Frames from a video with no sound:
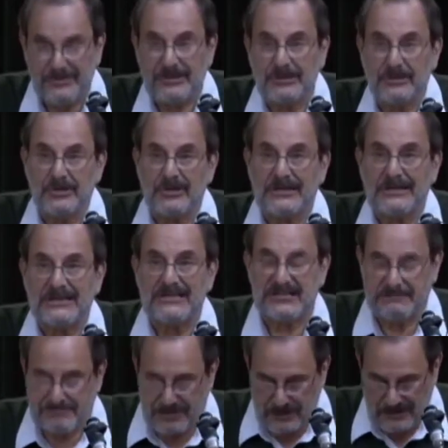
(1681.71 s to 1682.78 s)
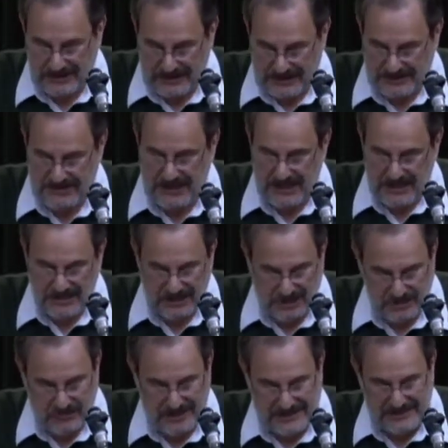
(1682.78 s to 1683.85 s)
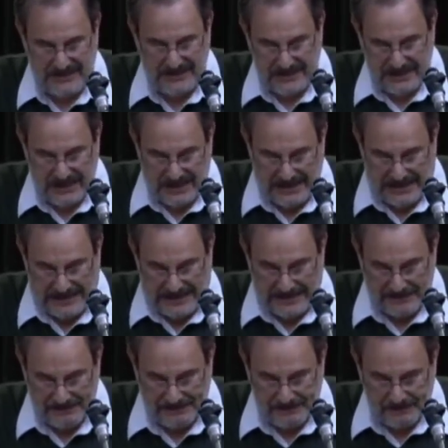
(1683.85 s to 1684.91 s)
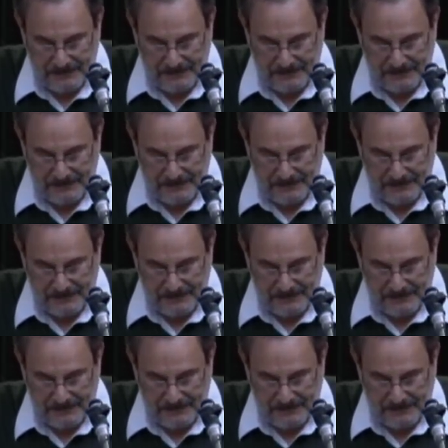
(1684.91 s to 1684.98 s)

able to look experience straight in the eye,